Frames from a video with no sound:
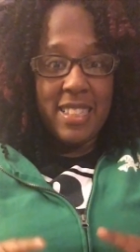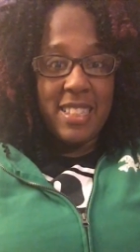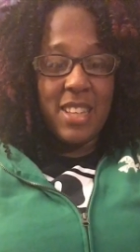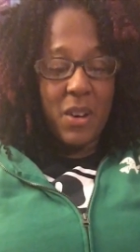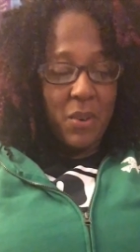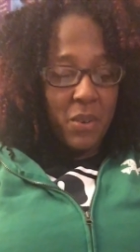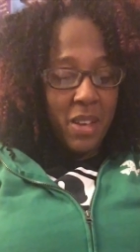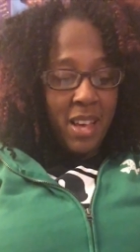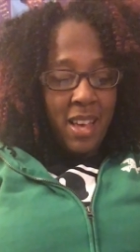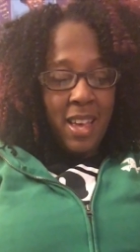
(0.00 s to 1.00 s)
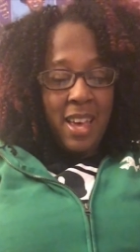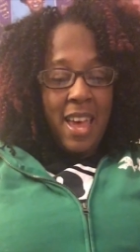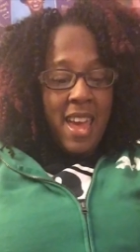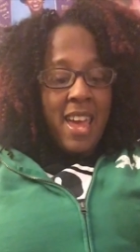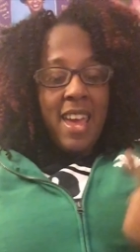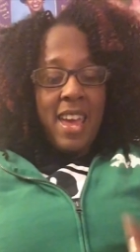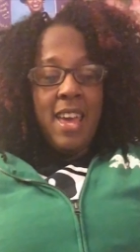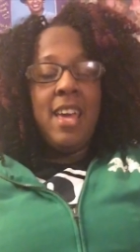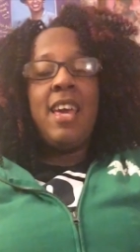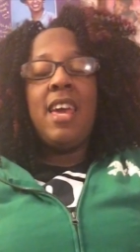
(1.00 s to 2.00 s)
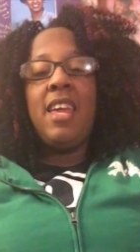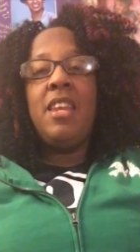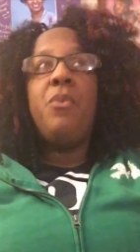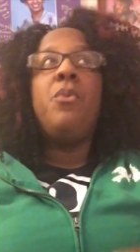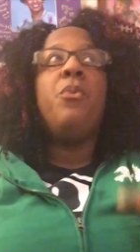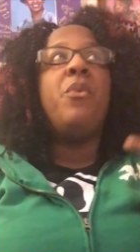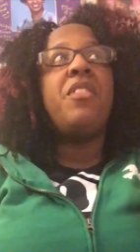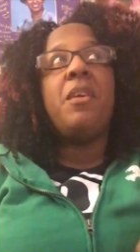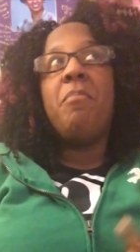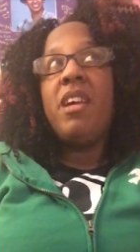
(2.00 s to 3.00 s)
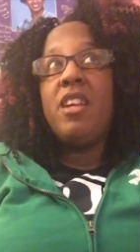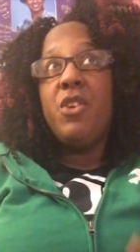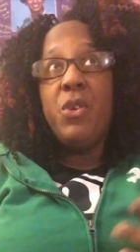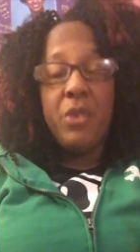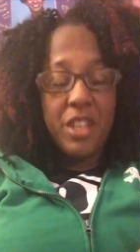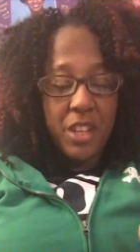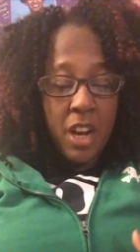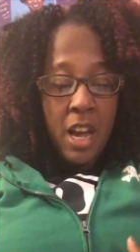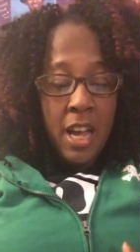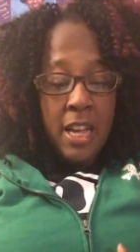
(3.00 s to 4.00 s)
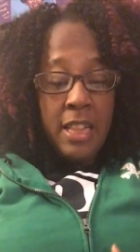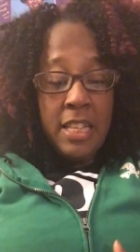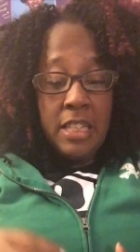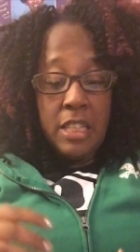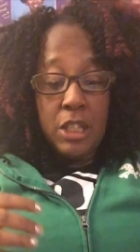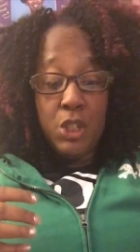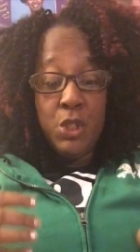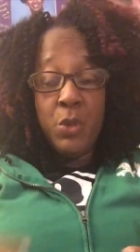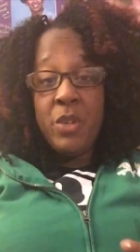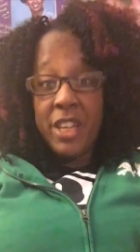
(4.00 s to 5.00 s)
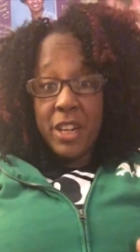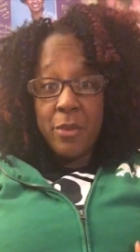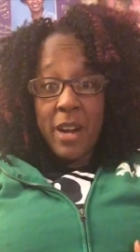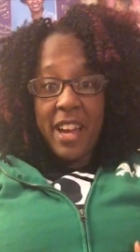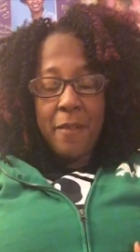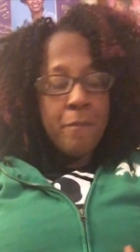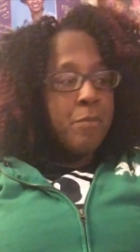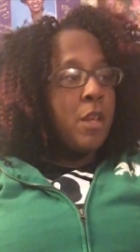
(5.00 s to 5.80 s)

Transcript: So and with it being a new year, this is a new year, right?